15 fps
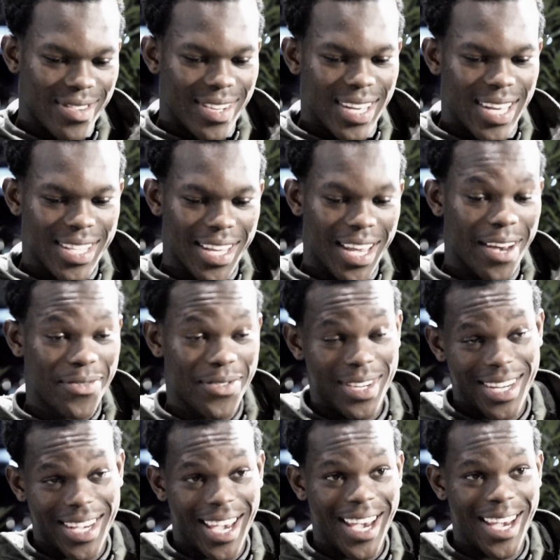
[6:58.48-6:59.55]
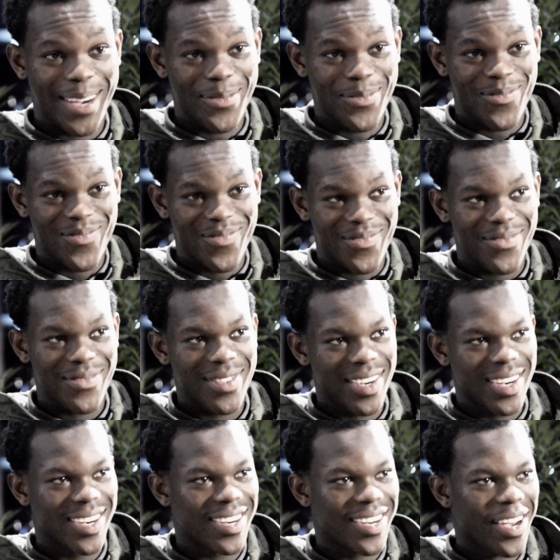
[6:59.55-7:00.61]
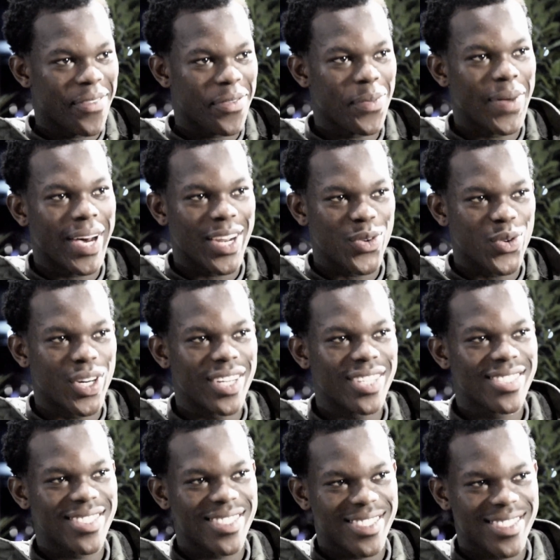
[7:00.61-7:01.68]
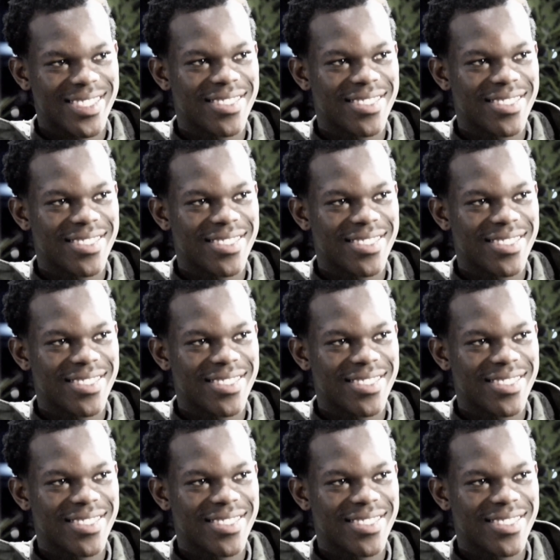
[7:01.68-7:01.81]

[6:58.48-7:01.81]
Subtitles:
I think after the game, everybody was